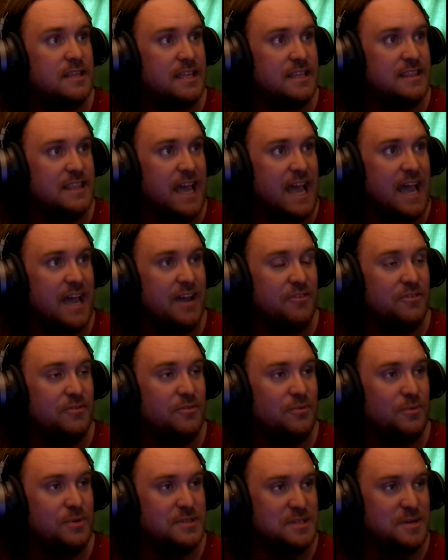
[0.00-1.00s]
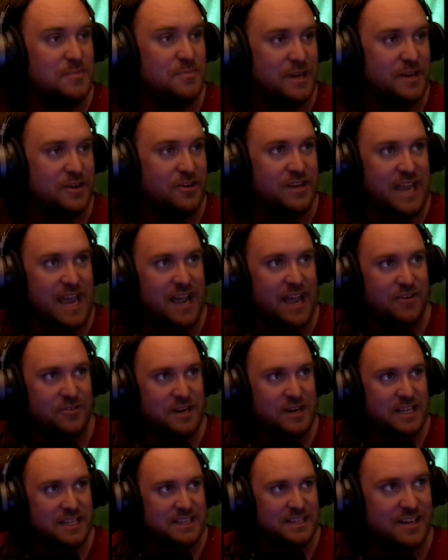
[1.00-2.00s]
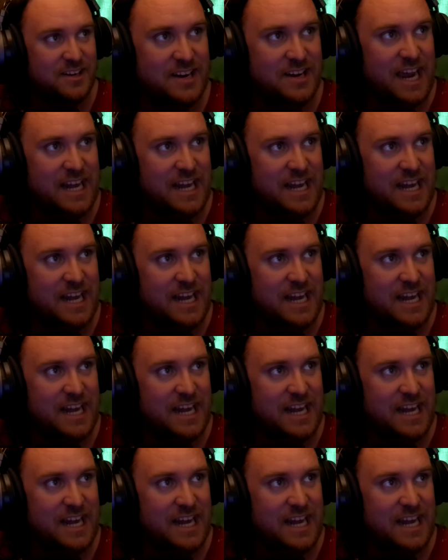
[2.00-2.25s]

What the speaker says: That was a bigger cat right there.